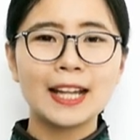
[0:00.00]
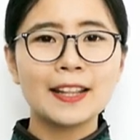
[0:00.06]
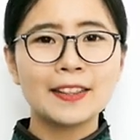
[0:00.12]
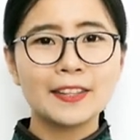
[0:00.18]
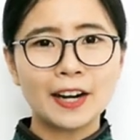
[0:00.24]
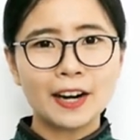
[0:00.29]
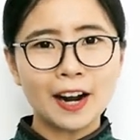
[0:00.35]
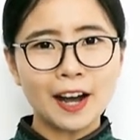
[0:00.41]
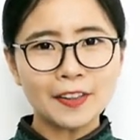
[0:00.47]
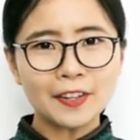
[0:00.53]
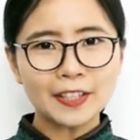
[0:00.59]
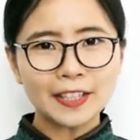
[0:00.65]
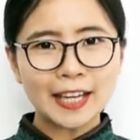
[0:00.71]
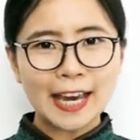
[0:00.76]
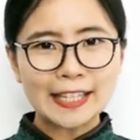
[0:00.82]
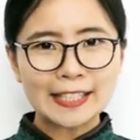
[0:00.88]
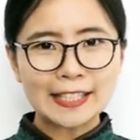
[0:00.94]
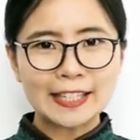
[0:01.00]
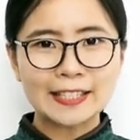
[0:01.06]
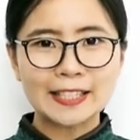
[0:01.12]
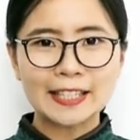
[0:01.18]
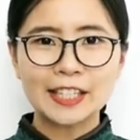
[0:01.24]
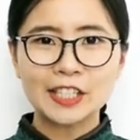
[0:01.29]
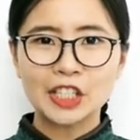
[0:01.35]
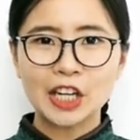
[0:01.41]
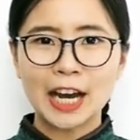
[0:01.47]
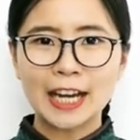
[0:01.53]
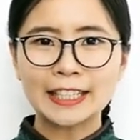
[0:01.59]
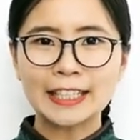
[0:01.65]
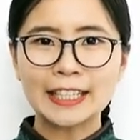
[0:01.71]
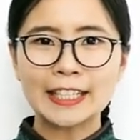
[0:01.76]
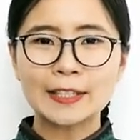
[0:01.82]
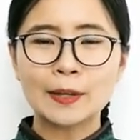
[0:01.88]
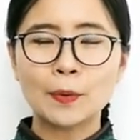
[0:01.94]
There are other cases in
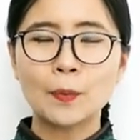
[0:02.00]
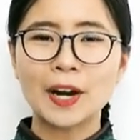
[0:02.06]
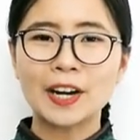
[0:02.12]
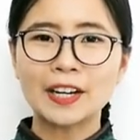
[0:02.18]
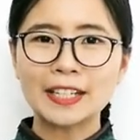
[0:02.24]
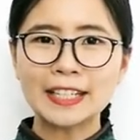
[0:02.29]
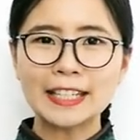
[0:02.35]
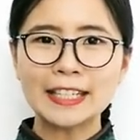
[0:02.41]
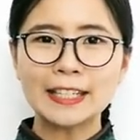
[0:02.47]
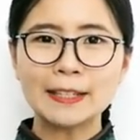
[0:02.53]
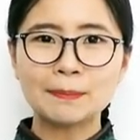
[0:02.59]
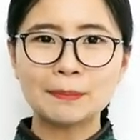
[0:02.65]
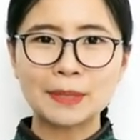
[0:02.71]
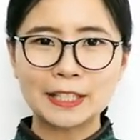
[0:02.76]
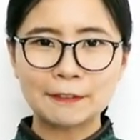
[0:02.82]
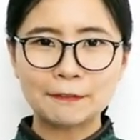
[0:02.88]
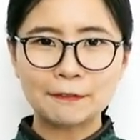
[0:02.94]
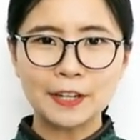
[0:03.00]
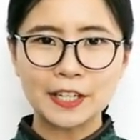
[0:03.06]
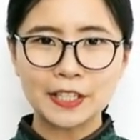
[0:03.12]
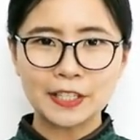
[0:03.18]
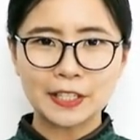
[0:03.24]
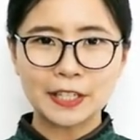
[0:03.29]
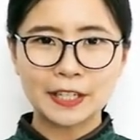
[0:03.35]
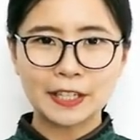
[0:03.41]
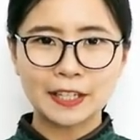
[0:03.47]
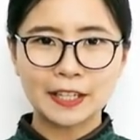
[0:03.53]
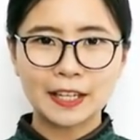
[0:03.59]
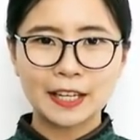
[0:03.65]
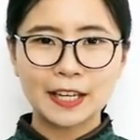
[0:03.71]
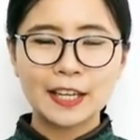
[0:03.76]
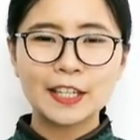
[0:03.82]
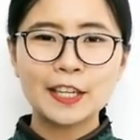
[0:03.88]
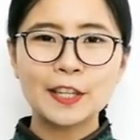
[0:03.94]
Chinese where yi means first.
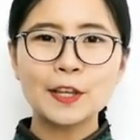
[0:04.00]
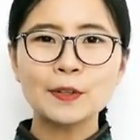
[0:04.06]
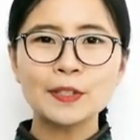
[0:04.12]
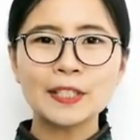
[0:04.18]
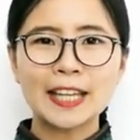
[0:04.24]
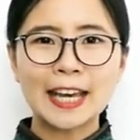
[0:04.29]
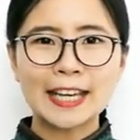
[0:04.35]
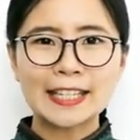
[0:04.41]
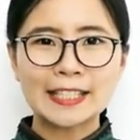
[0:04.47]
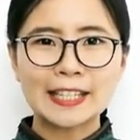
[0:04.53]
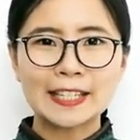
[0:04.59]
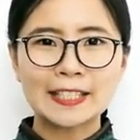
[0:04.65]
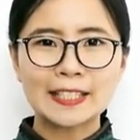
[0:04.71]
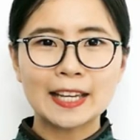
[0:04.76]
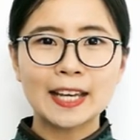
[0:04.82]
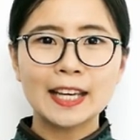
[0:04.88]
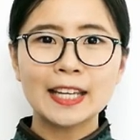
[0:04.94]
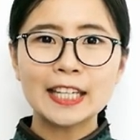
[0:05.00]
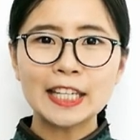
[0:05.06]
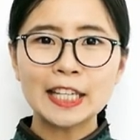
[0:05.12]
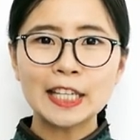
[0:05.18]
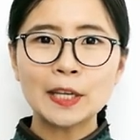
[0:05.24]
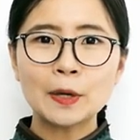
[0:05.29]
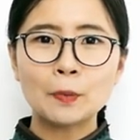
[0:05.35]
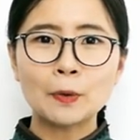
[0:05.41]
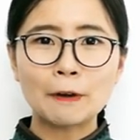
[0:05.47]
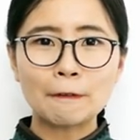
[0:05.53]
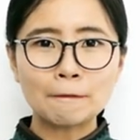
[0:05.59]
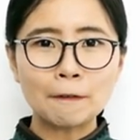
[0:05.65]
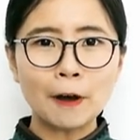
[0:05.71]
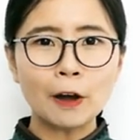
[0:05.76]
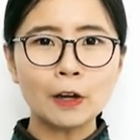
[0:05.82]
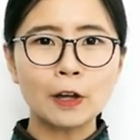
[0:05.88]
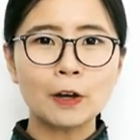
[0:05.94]
In those cases, yi will
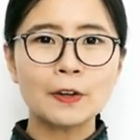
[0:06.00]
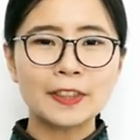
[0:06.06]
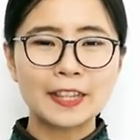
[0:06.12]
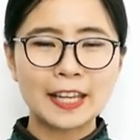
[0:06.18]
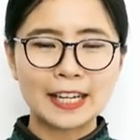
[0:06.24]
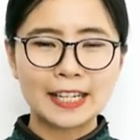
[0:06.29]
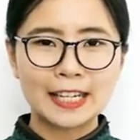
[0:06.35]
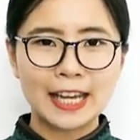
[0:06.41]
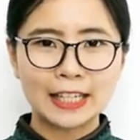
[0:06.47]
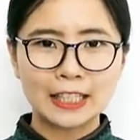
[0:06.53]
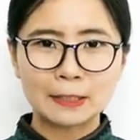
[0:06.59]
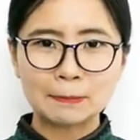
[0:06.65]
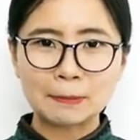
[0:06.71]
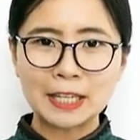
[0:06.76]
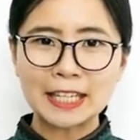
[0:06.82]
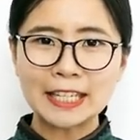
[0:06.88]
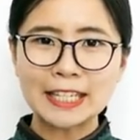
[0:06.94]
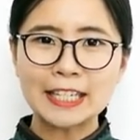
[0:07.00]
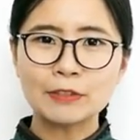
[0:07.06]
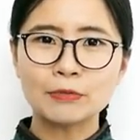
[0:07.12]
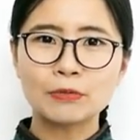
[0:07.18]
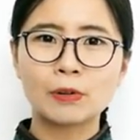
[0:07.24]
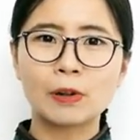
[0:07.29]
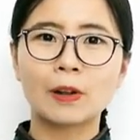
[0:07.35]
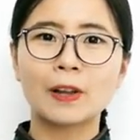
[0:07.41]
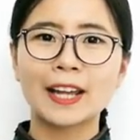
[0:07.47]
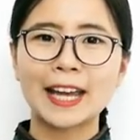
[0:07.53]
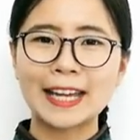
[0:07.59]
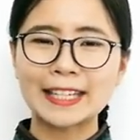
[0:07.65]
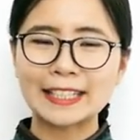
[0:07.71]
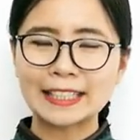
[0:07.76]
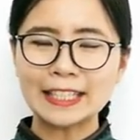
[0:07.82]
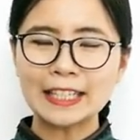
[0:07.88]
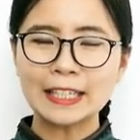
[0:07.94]
follow the let it be yi rule
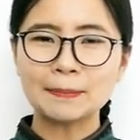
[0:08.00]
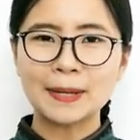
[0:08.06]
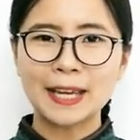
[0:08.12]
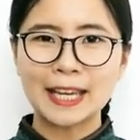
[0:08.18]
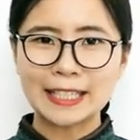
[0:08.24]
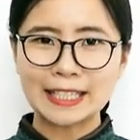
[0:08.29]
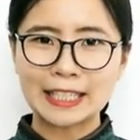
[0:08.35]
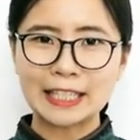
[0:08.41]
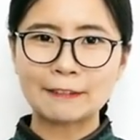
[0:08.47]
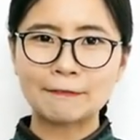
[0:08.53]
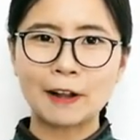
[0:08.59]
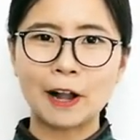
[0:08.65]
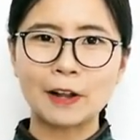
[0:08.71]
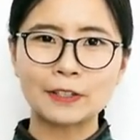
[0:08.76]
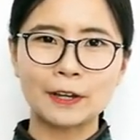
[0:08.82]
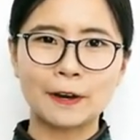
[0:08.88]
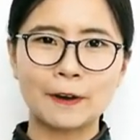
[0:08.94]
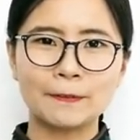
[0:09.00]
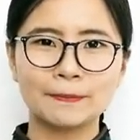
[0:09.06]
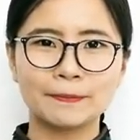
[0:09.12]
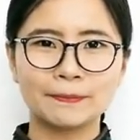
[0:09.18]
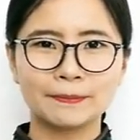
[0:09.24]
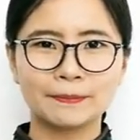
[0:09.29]
and keep its default tone.